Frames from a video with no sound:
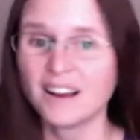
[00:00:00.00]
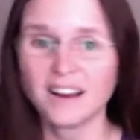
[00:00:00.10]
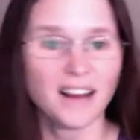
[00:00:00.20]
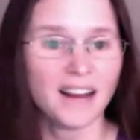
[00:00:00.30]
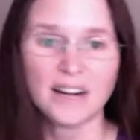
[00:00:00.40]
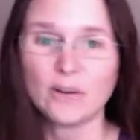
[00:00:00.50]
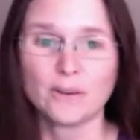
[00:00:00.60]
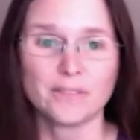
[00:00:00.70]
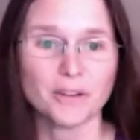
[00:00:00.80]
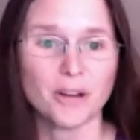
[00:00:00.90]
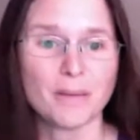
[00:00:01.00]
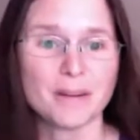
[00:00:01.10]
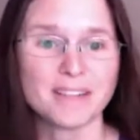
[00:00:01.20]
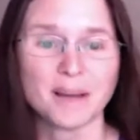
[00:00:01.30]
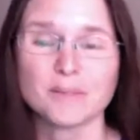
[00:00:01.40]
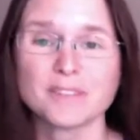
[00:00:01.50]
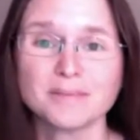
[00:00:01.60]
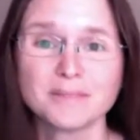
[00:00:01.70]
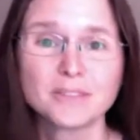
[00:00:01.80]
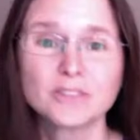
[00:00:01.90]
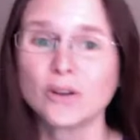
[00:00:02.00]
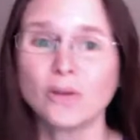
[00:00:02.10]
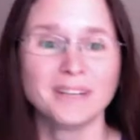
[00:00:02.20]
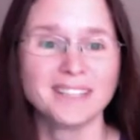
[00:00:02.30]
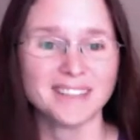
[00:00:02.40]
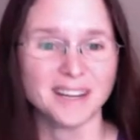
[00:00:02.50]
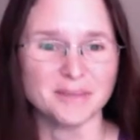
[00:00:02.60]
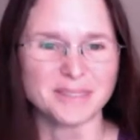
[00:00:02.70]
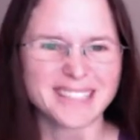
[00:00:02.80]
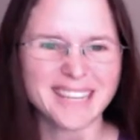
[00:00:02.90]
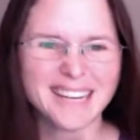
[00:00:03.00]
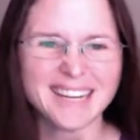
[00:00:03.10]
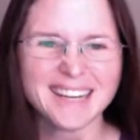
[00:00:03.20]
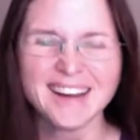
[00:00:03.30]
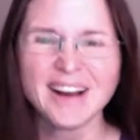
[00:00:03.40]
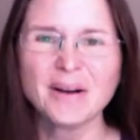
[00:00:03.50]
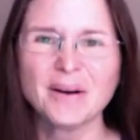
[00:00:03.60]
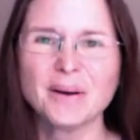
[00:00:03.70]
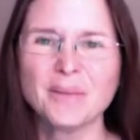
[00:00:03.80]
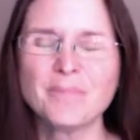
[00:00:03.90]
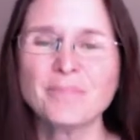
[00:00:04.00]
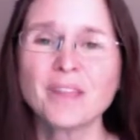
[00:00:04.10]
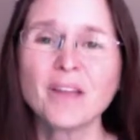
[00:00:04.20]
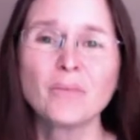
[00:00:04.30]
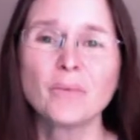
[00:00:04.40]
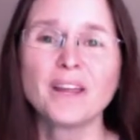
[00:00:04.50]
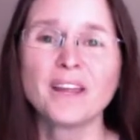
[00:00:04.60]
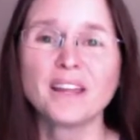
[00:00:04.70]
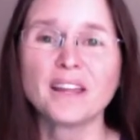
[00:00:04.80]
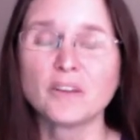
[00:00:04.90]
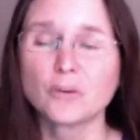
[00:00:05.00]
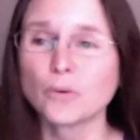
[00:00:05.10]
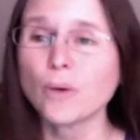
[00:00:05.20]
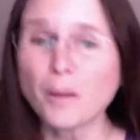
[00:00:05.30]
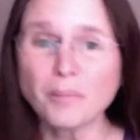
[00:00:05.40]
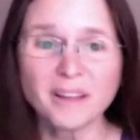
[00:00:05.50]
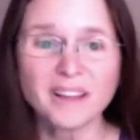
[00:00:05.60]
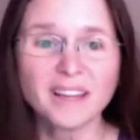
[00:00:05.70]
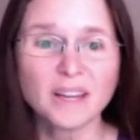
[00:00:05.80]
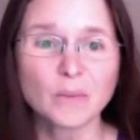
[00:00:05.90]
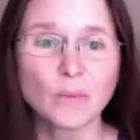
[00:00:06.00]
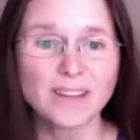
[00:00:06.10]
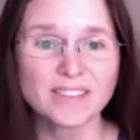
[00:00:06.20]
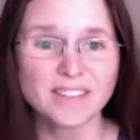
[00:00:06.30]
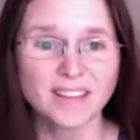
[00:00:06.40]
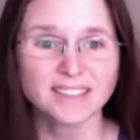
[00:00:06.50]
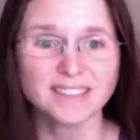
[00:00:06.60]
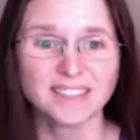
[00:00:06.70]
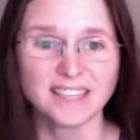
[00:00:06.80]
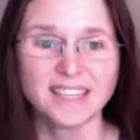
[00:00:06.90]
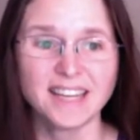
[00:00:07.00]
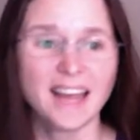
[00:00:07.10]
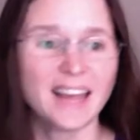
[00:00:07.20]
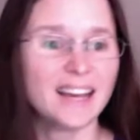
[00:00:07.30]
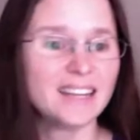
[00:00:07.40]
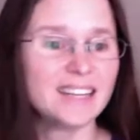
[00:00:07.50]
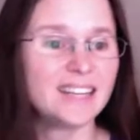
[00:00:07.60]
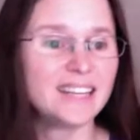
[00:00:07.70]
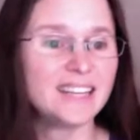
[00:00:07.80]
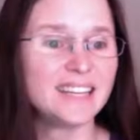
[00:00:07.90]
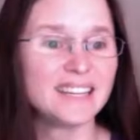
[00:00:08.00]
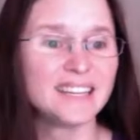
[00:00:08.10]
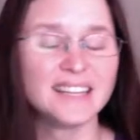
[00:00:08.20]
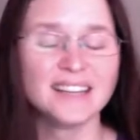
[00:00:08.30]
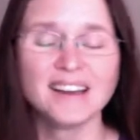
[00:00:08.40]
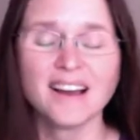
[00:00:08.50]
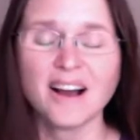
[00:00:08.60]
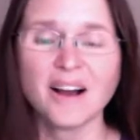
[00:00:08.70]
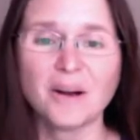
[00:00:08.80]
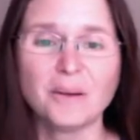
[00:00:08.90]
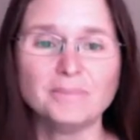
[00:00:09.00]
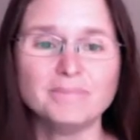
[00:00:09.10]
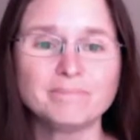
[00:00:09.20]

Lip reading: I don't even know how many times. So many times. We grew up in West Tennessee, and in the